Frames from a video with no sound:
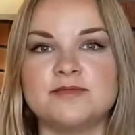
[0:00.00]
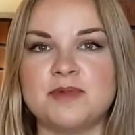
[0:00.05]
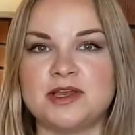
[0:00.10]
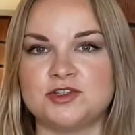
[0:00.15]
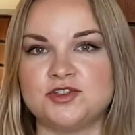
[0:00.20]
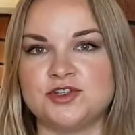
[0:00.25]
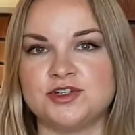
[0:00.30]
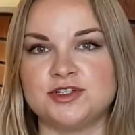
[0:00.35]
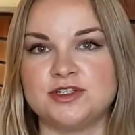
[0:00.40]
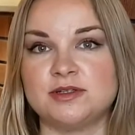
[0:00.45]

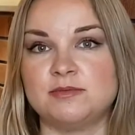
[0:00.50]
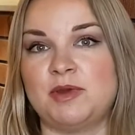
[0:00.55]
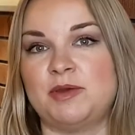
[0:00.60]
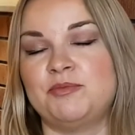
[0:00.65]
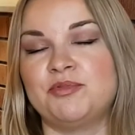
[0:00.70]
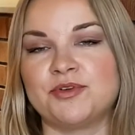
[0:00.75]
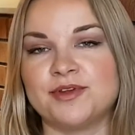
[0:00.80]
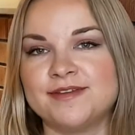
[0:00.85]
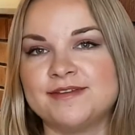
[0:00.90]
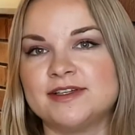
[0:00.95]
mentioned in my
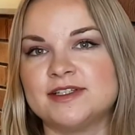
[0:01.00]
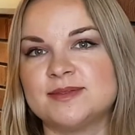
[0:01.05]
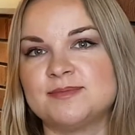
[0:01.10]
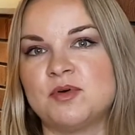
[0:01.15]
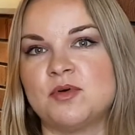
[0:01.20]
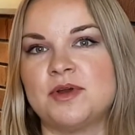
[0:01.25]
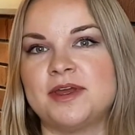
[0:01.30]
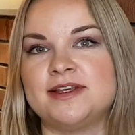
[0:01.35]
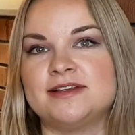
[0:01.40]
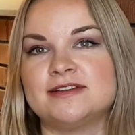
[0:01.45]
previous
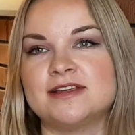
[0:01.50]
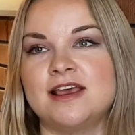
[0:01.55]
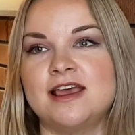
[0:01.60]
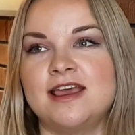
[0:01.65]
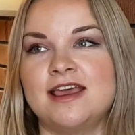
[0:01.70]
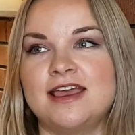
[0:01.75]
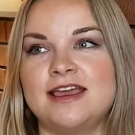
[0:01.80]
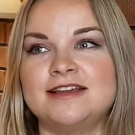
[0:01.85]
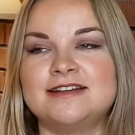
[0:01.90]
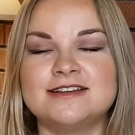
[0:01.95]
point,
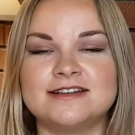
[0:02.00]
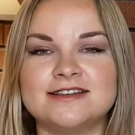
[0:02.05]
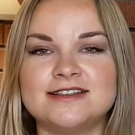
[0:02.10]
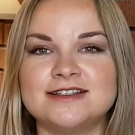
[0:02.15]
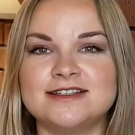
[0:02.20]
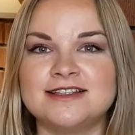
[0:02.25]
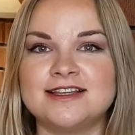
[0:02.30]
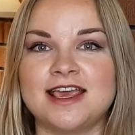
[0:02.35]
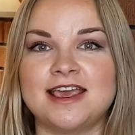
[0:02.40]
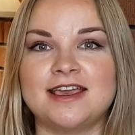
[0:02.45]
it
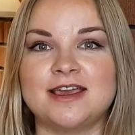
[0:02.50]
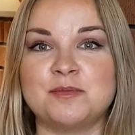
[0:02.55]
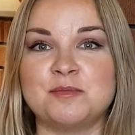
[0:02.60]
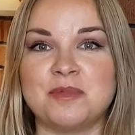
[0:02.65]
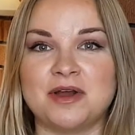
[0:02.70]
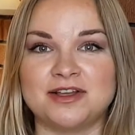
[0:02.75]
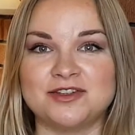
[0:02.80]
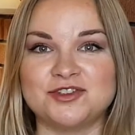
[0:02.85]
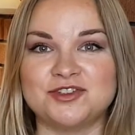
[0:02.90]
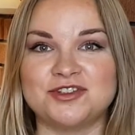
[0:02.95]
doesn't take
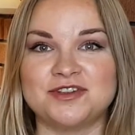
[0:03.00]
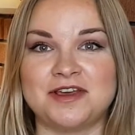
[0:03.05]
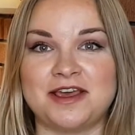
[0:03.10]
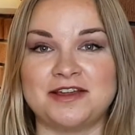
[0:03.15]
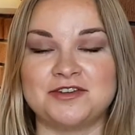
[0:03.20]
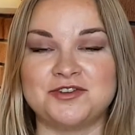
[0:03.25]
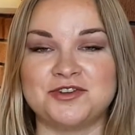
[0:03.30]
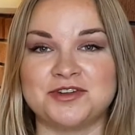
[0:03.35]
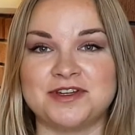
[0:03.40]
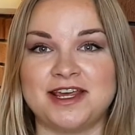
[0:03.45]
much to
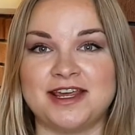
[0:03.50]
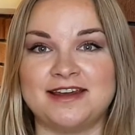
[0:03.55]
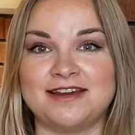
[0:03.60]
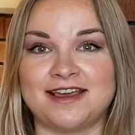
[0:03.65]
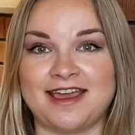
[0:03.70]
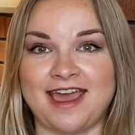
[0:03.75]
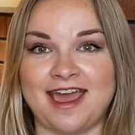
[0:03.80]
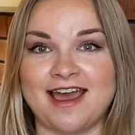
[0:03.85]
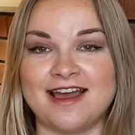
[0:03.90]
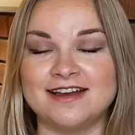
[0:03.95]
entertain a
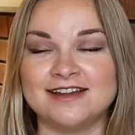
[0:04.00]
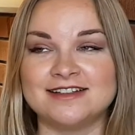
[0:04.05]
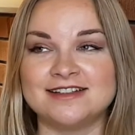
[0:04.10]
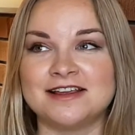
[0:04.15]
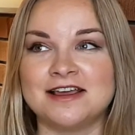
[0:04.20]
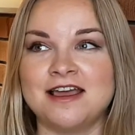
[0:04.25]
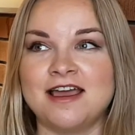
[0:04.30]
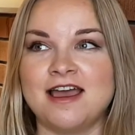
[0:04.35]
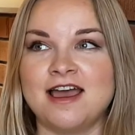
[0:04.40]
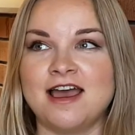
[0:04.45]
cat.
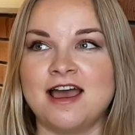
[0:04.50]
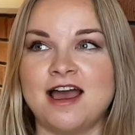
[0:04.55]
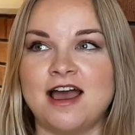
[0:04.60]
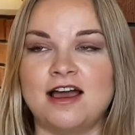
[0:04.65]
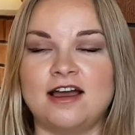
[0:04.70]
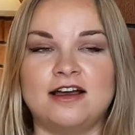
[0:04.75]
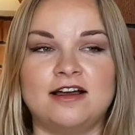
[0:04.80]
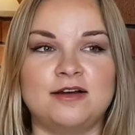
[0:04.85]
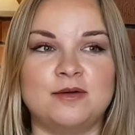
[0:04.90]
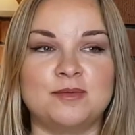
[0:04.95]

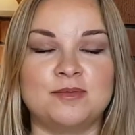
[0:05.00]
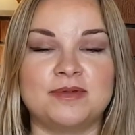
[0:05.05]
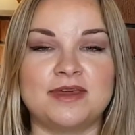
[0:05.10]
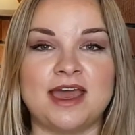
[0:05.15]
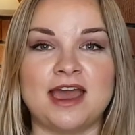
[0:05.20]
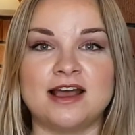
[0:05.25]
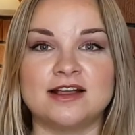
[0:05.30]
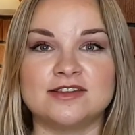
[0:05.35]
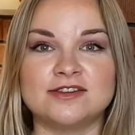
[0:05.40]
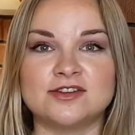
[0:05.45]

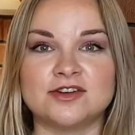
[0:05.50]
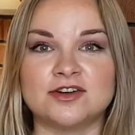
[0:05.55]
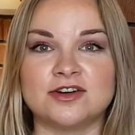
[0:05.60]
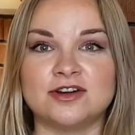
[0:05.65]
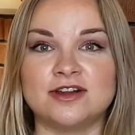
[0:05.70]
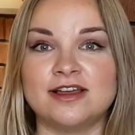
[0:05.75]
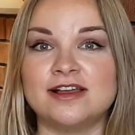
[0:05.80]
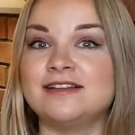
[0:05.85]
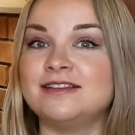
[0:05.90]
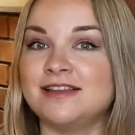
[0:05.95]
Cats are
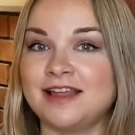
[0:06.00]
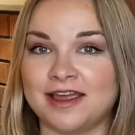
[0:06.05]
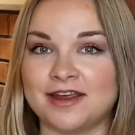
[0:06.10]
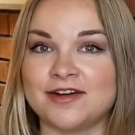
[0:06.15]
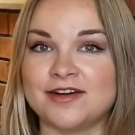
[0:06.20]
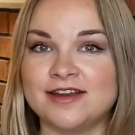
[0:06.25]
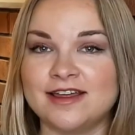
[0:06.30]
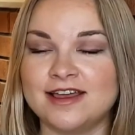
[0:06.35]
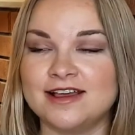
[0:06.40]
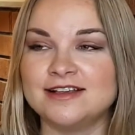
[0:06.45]

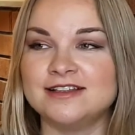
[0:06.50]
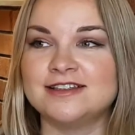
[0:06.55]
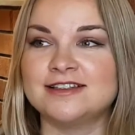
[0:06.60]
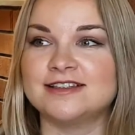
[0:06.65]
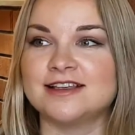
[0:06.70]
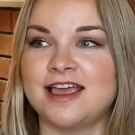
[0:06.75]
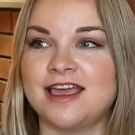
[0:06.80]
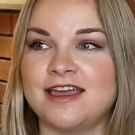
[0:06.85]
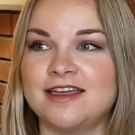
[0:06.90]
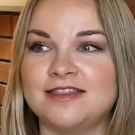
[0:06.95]

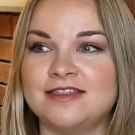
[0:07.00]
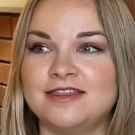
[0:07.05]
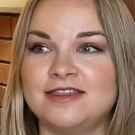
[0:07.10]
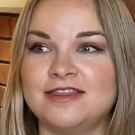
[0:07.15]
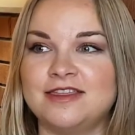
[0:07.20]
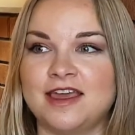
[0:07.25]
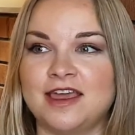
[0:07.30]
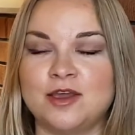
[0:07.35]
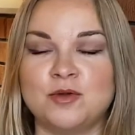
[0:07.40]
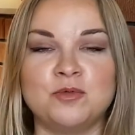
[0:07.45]
hilarious and
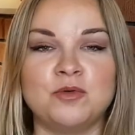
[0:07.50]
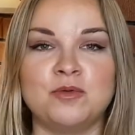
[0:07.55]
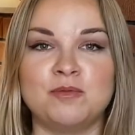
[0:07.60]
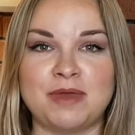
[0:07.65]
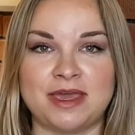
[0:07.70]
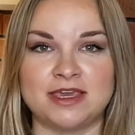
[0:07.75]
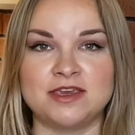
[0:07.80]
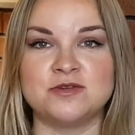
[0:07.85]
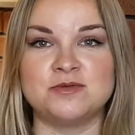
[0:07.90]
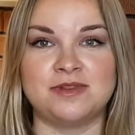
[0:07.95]
they will
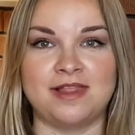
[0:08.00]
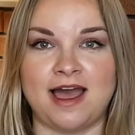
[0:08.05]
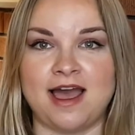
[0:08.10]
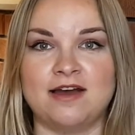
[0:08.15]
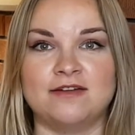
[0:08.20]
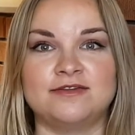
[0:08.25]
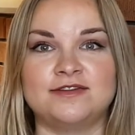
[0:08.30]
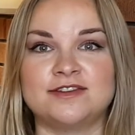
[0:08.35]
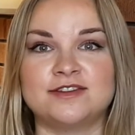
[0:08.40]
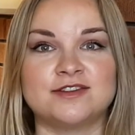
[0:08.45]
make you
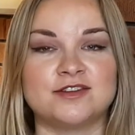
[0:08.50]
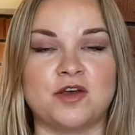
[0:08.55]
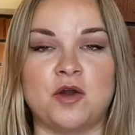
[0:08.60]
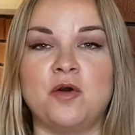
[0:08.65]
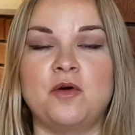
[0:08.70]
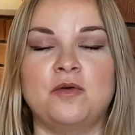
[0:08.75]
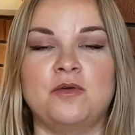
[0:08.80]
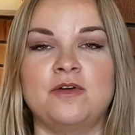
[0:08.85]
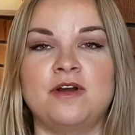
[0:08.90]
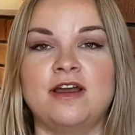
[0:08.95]
laugh
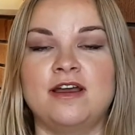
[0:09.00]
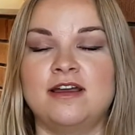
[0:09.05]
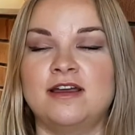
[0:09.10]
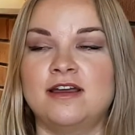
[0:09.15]
so